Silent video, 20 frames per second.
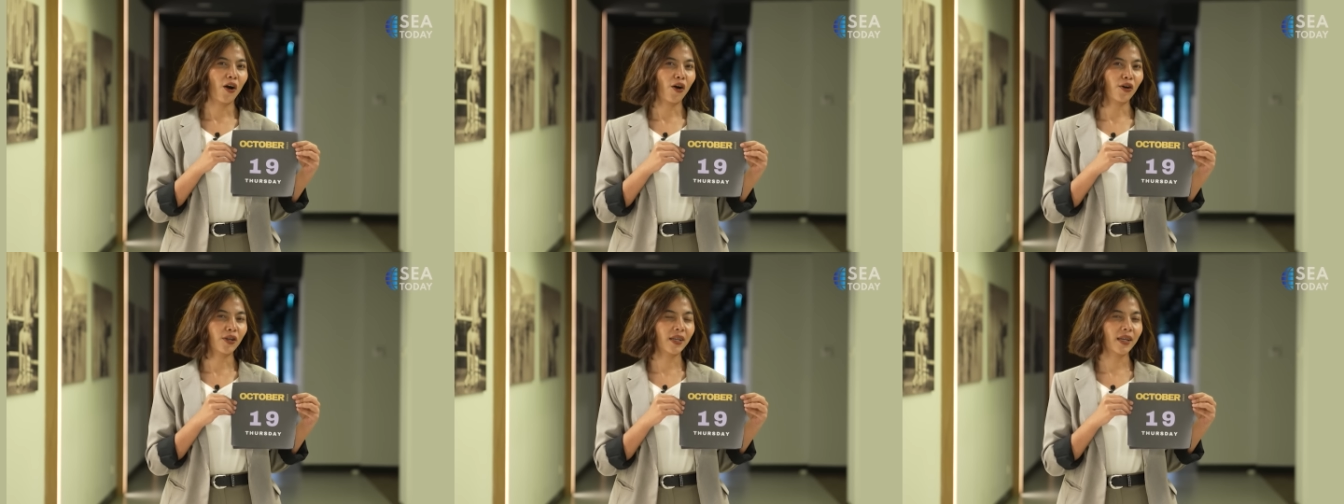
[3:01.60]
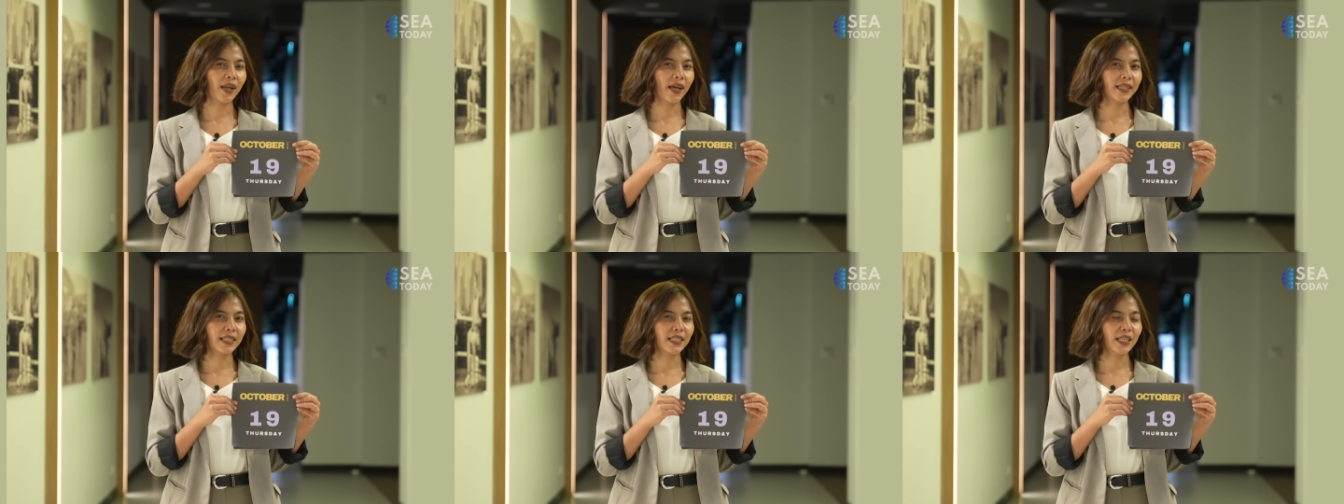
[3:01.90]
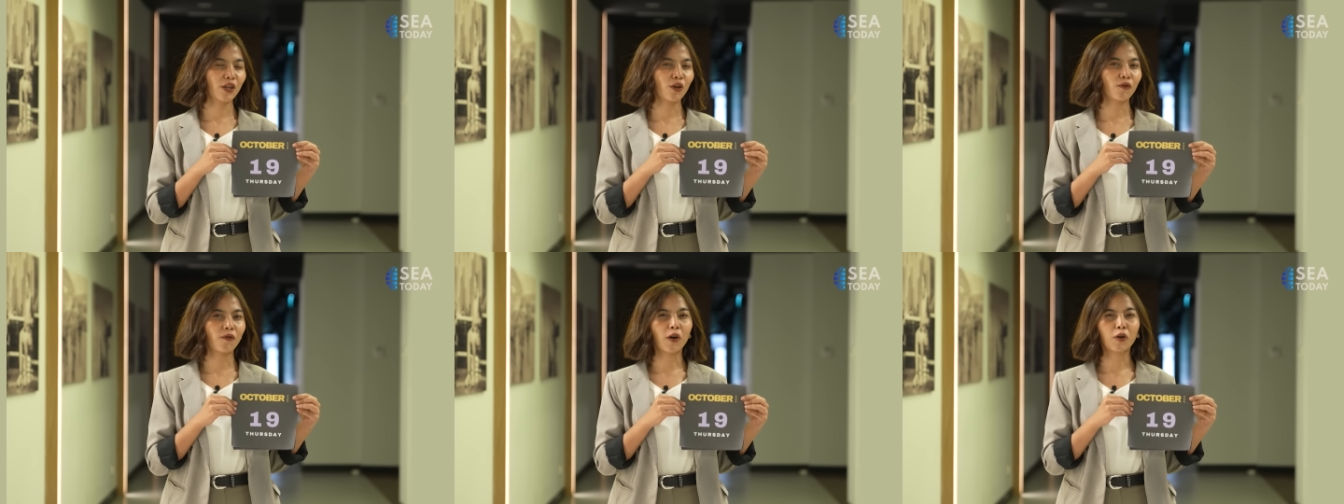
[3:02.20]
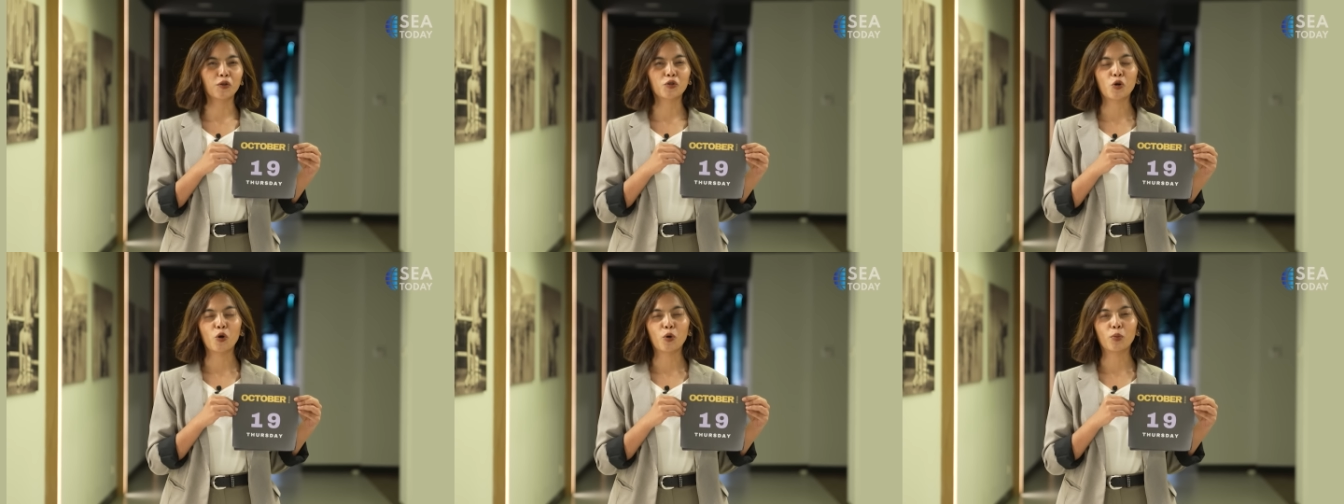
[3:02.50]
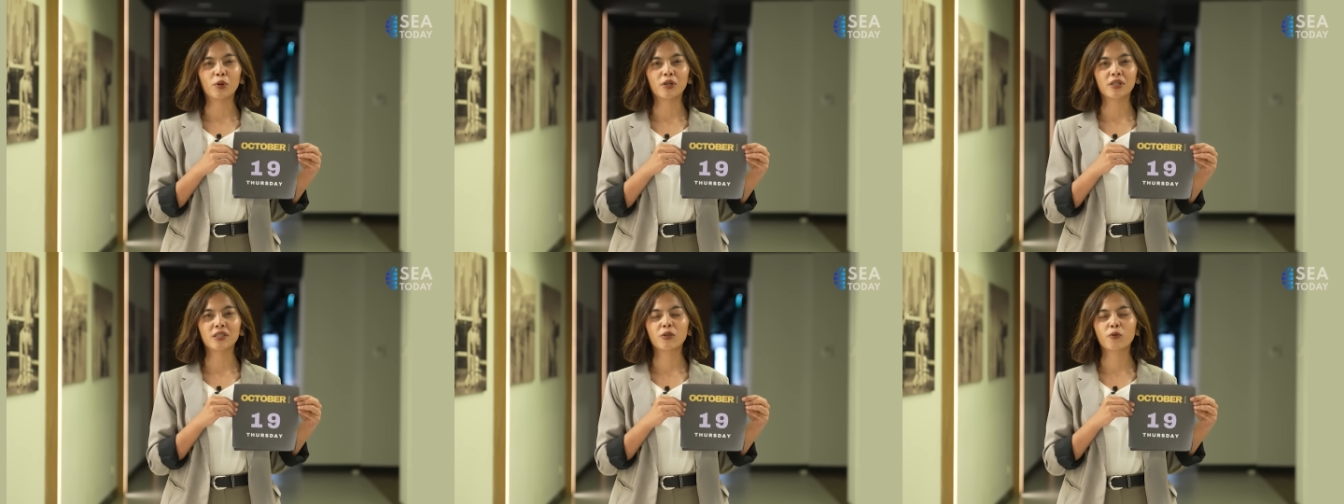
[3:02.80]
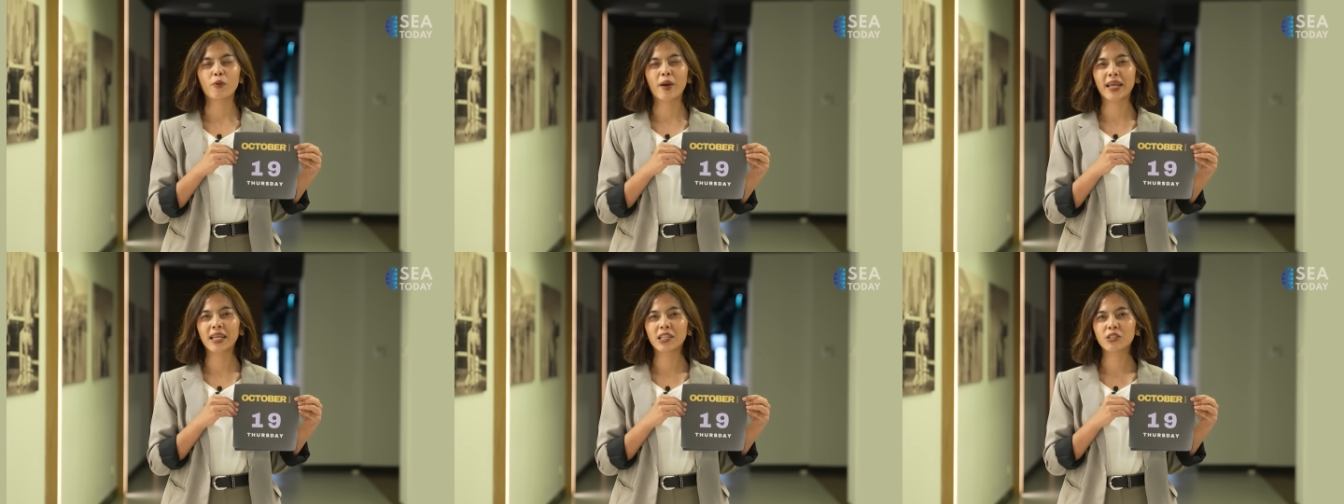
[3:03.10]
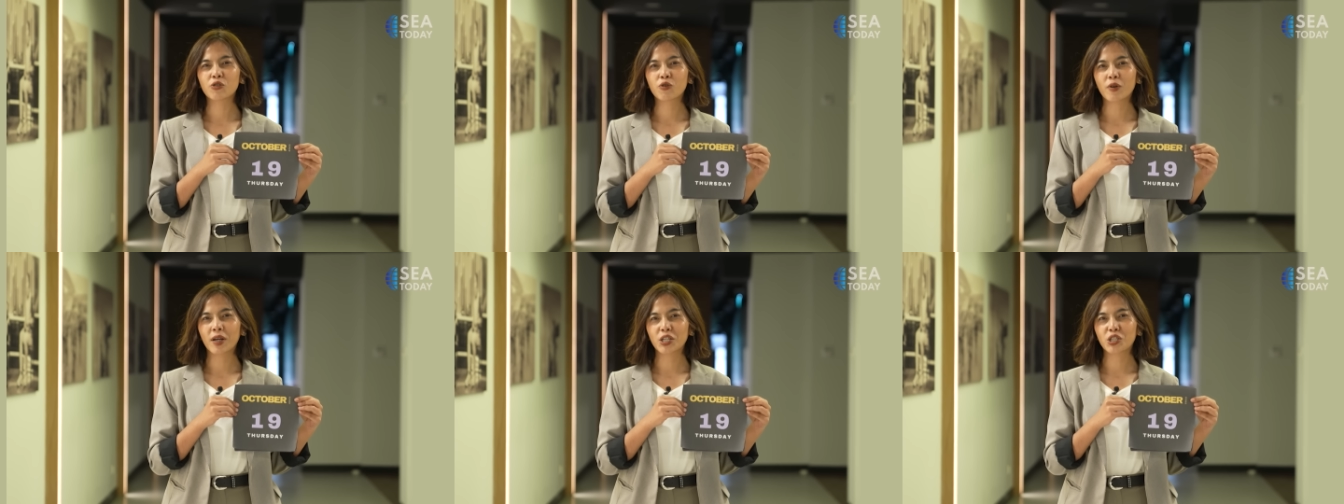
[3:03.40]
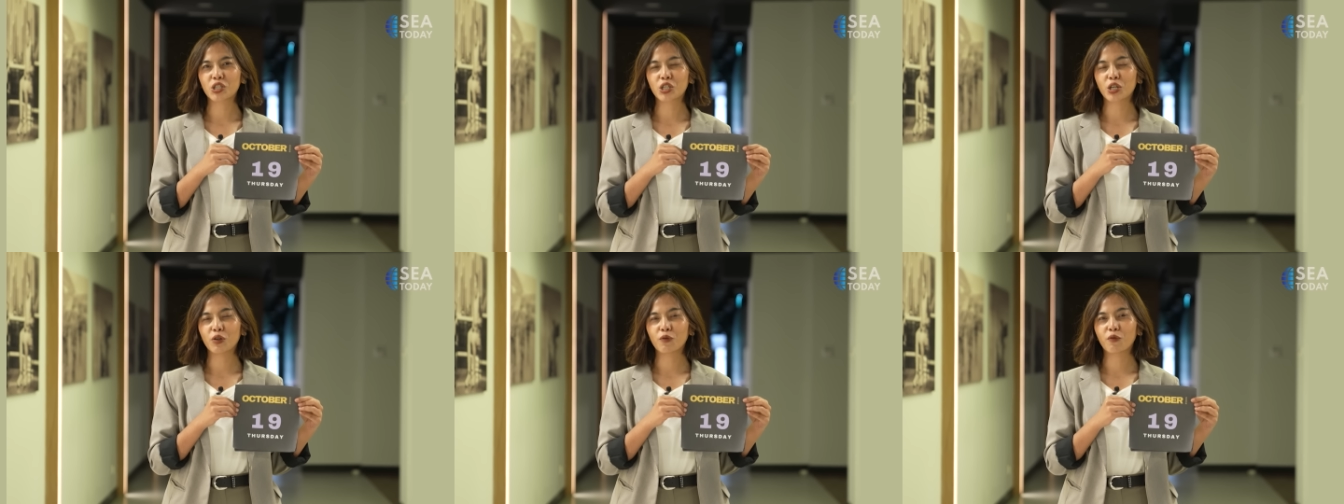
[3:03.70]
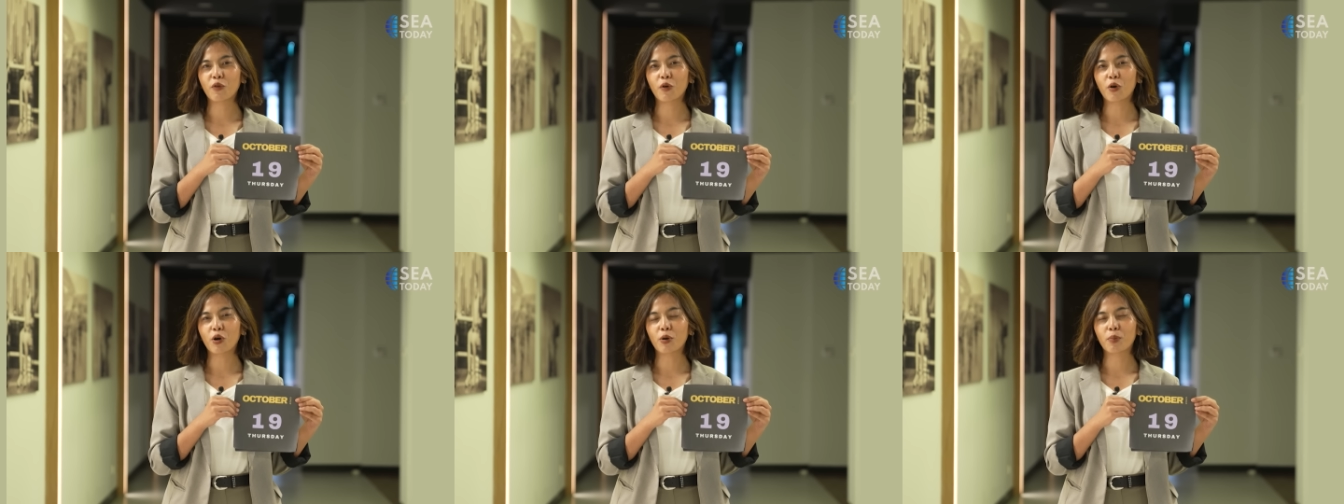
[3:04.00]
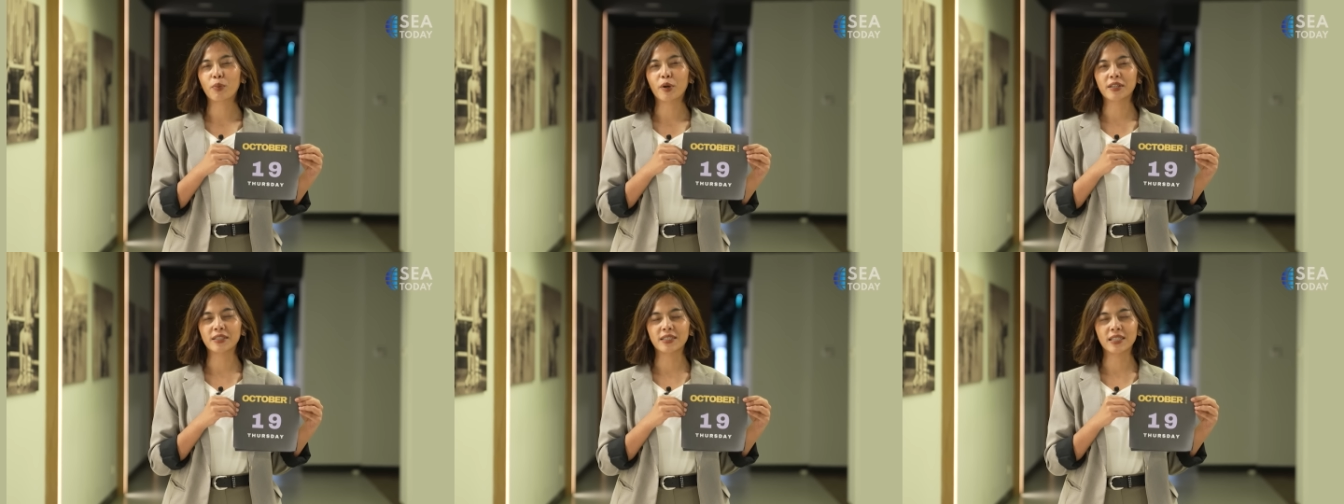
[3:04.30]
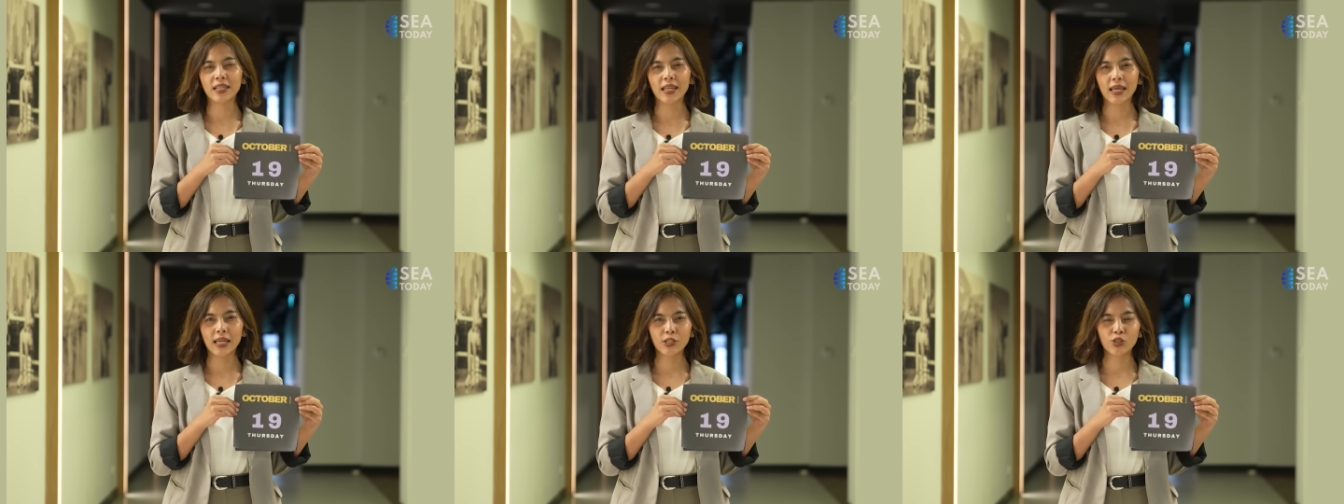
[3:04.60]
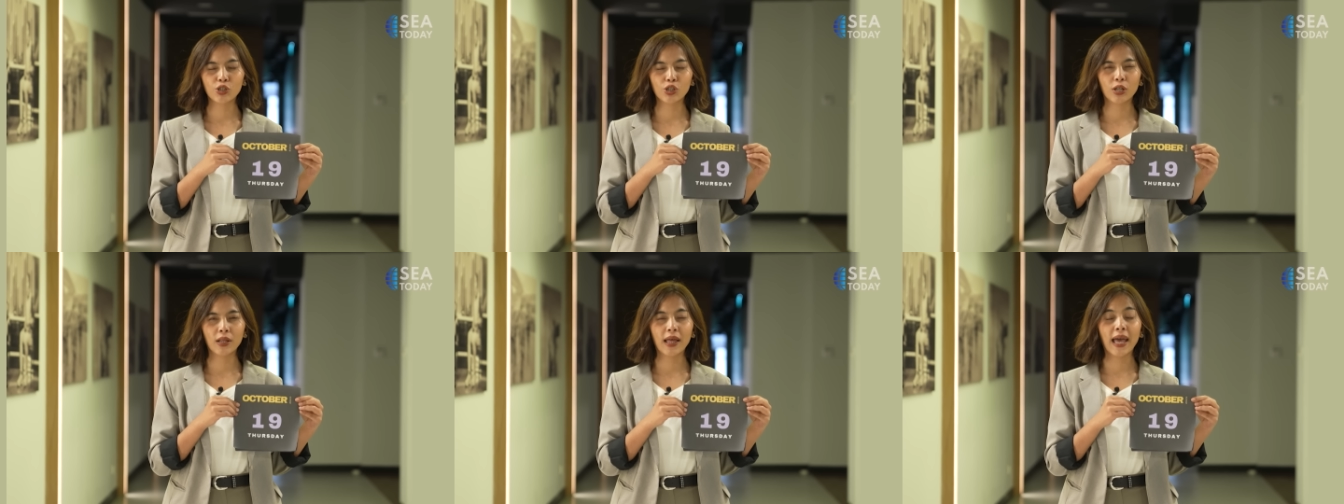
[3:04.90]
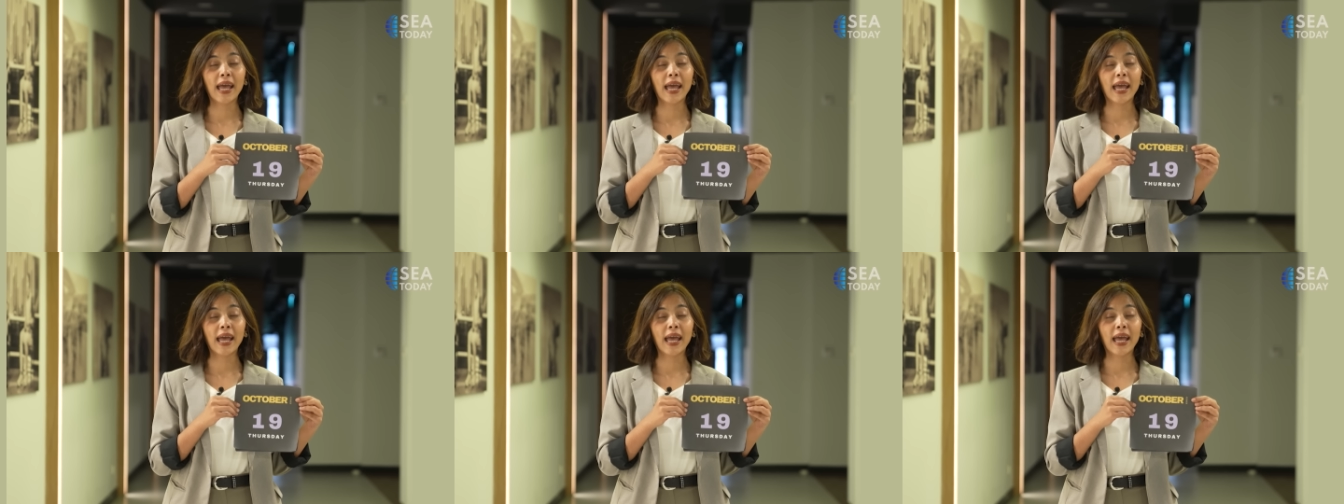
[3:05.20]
On the 19th of October, the registration for presidential